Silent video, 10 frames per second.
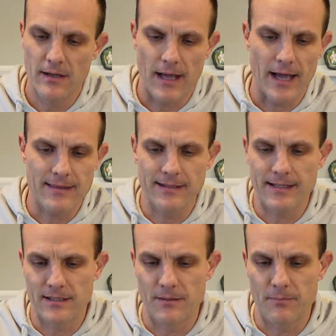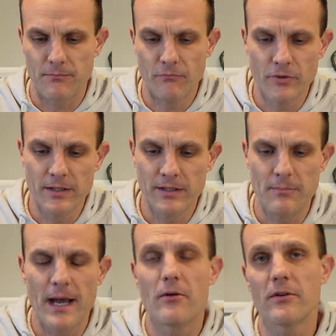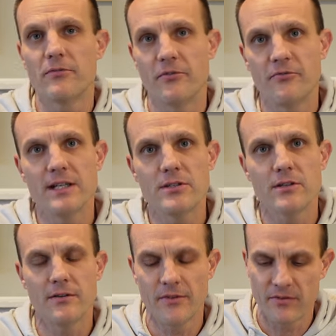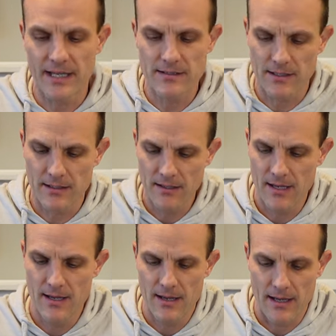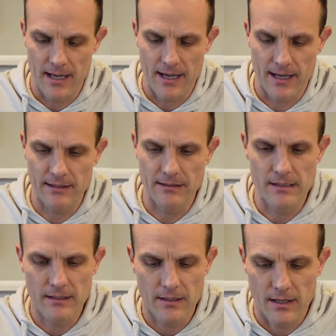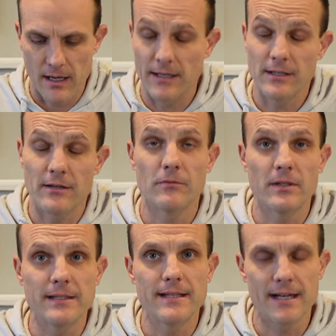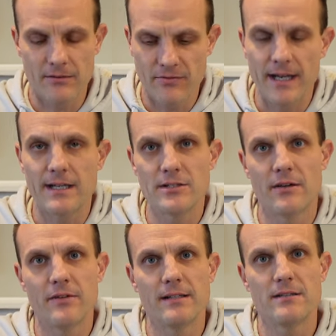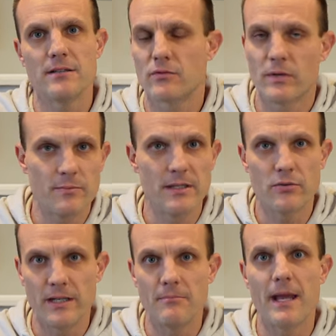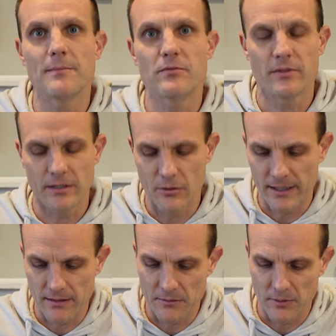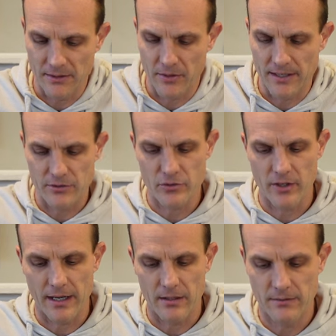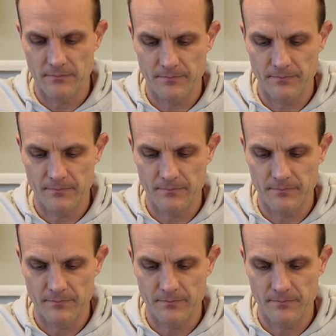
I think that's a really powerful feature of Avenza, and Uh, you can really take advantage of it to switch between maps really quickly while you're on the trail.